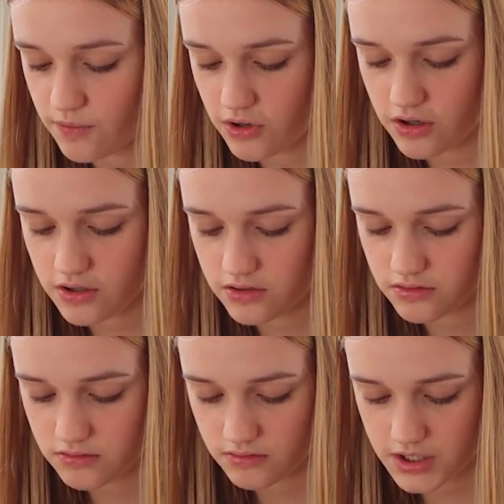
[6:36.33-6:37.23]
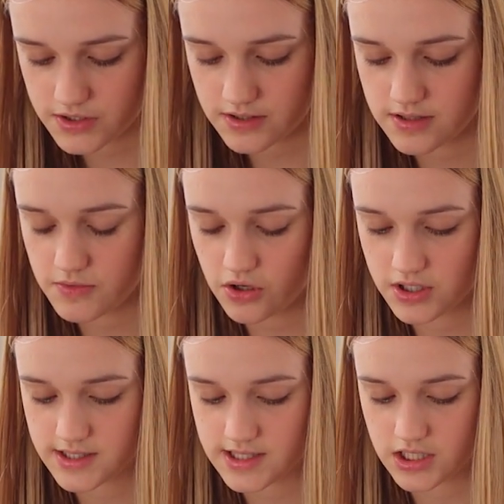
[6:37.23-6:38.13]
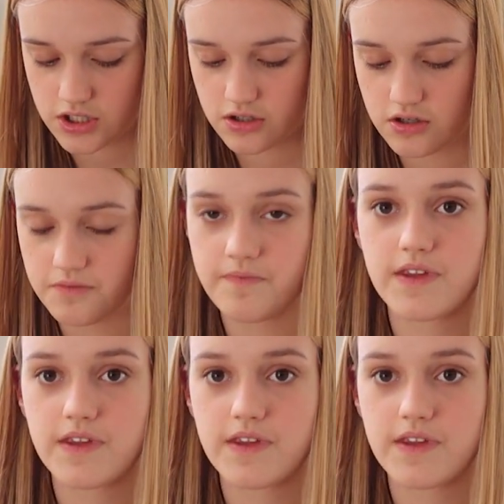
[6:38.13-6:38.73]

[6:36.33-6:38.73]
one. Oh, it's got some condensation on.